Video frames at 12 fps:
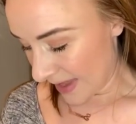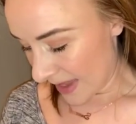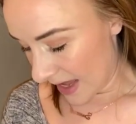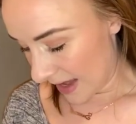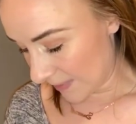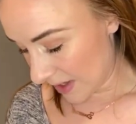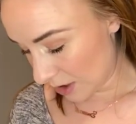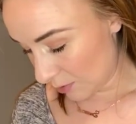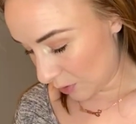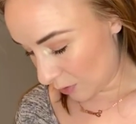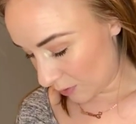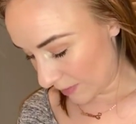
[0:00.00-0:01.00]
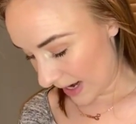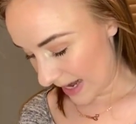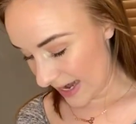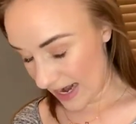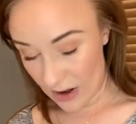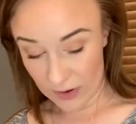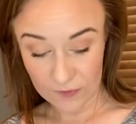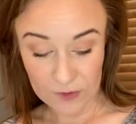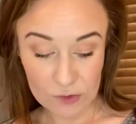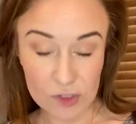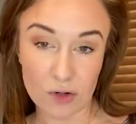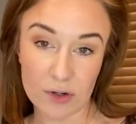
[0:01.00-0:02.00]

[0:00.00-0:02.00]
I'm gonna pull mine out. If you don't